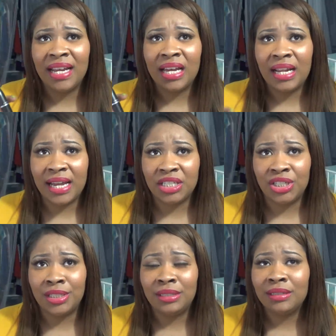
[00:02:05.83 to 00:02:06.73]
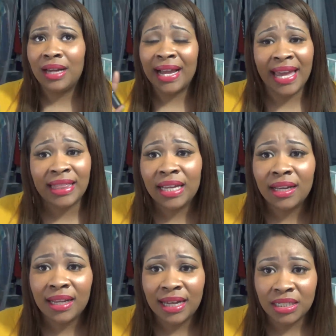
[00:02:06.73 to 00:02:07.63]
in a collection. I can't think of
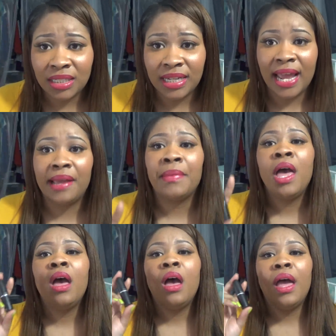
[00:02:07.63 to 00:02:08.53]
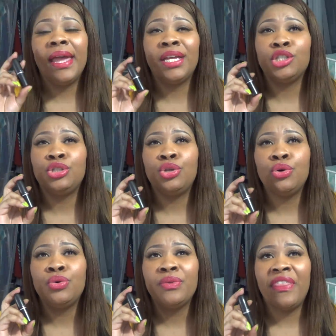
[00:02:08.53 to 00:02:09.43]
the collection's name. In
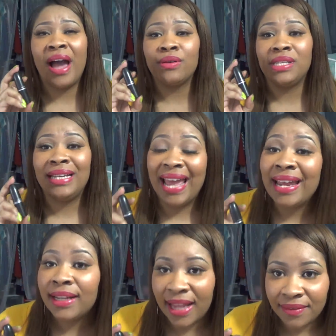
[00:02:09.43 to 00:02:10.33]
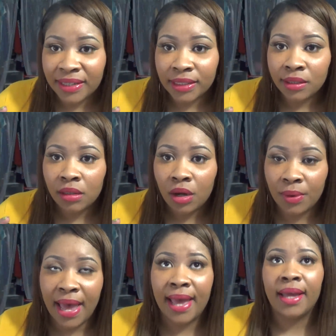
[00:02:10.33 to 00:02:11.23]
2011,
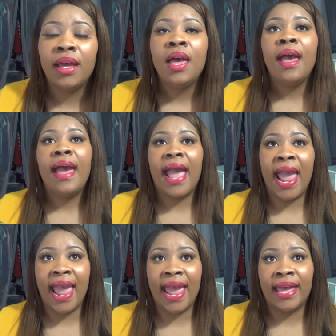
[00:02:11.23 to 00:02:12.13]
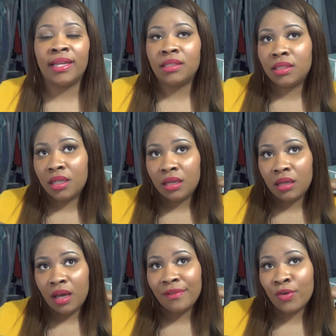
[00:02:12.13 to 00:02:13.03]
okay? And
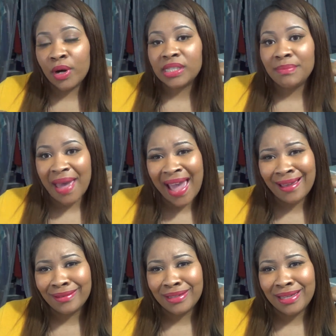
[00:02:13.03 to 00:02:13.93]
of course, MAC